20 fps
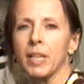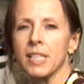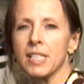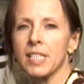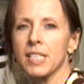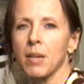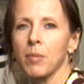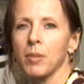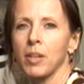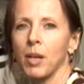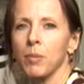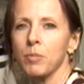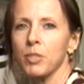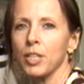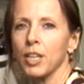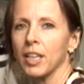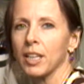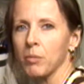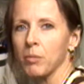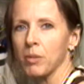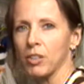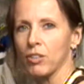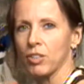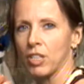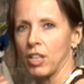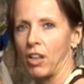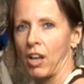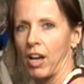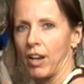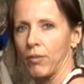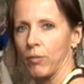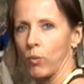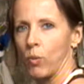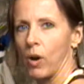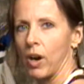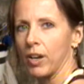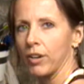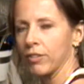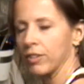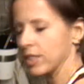But sometimes you get them and there's a lot of
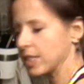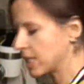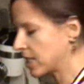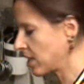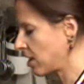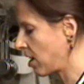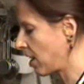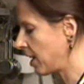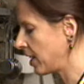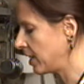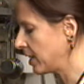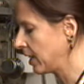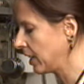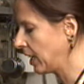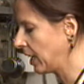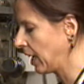water inside.